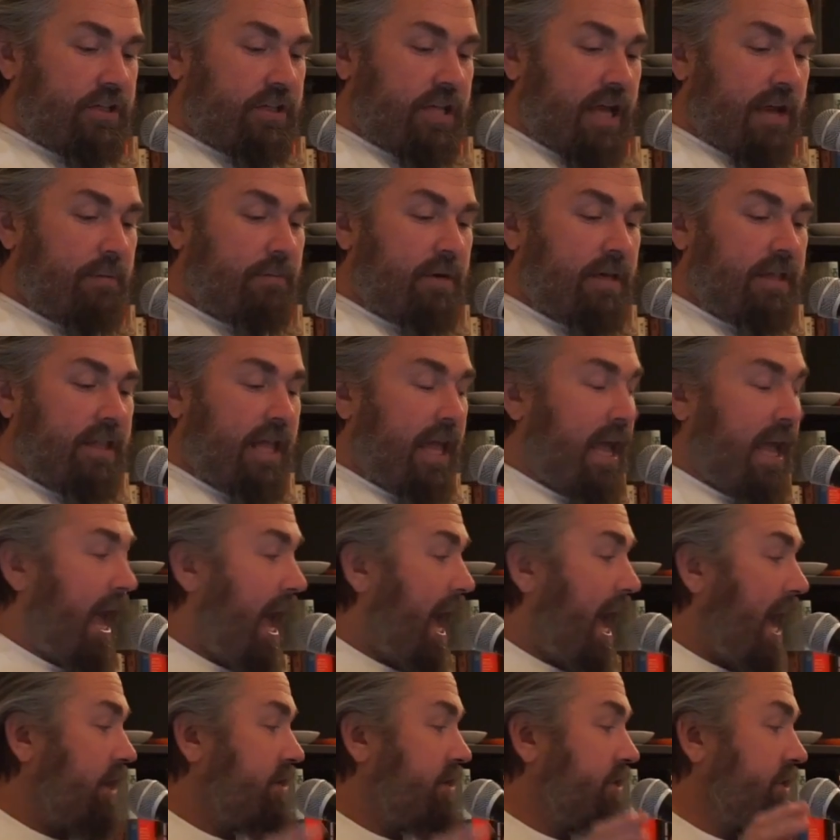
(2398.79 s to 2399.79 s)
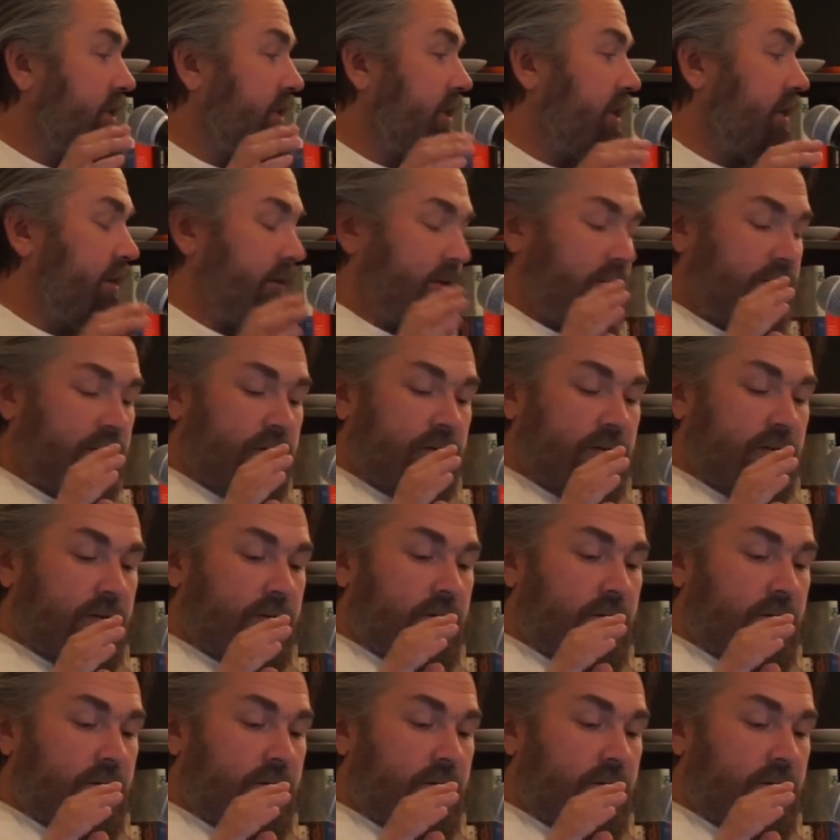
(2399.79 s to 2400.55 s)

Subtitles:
So does that mean they actually